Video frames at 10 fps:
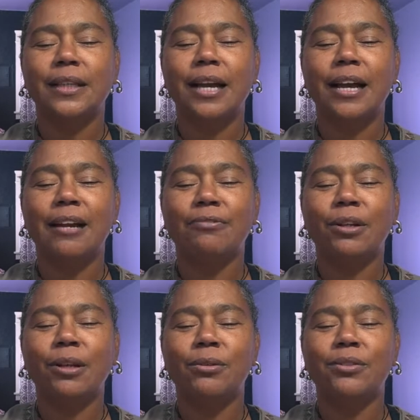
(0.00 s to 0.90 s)
I have
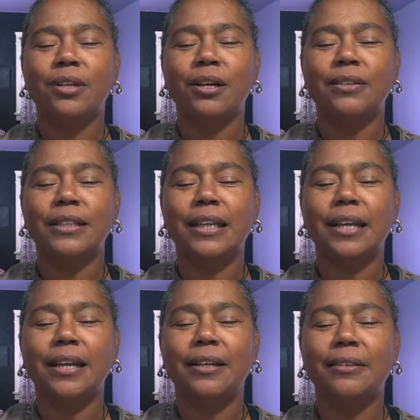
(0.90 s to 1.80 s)
clothes on
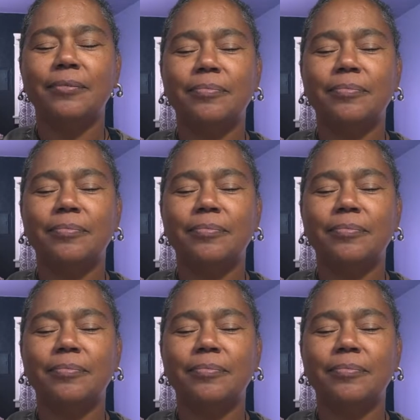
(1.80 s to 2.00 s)
today,